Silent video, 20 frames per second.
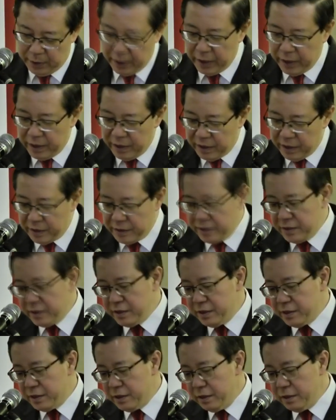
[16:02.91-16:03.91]
And in
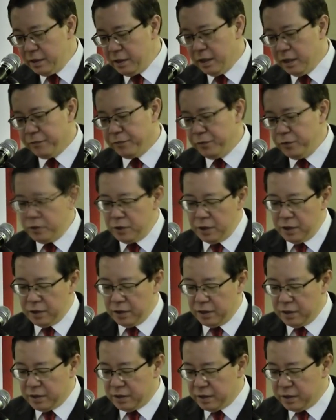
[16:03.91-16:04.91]
the future
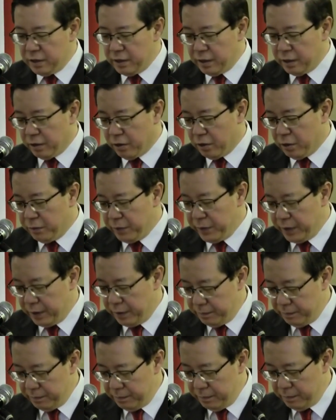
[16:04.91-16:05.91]
digital
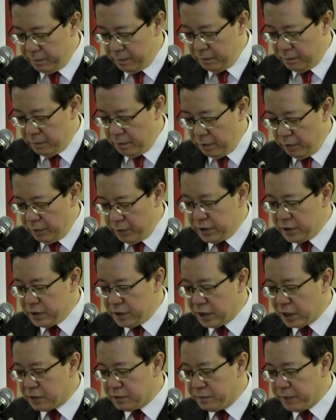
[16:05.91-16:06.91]
economy, which
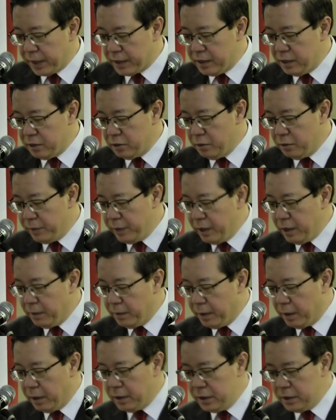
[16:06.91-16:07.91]
is expected to bring
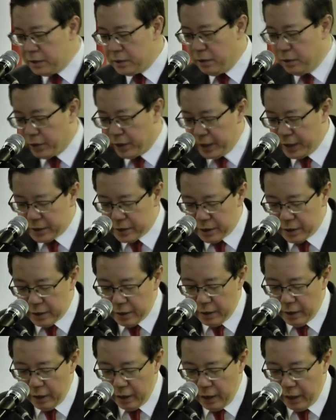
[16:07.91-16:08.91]
about
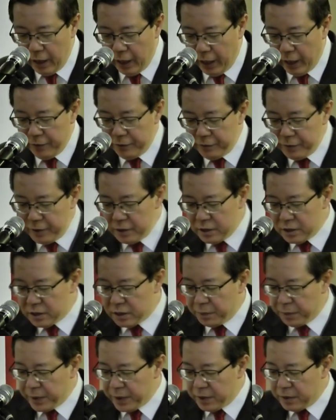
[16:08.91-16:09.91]
dislocation and even
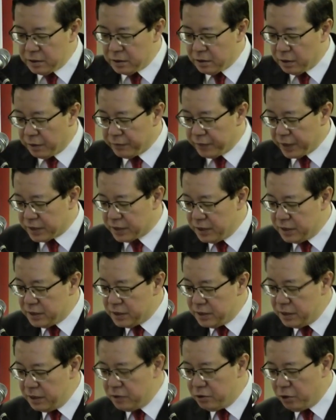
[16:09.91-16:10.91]
disappearance of
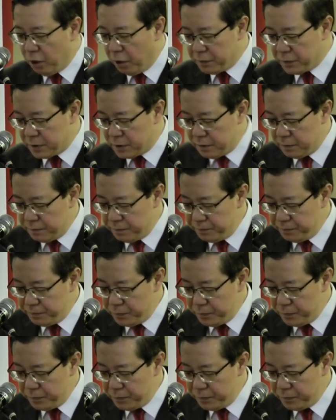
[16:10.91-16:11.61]
existing jobs,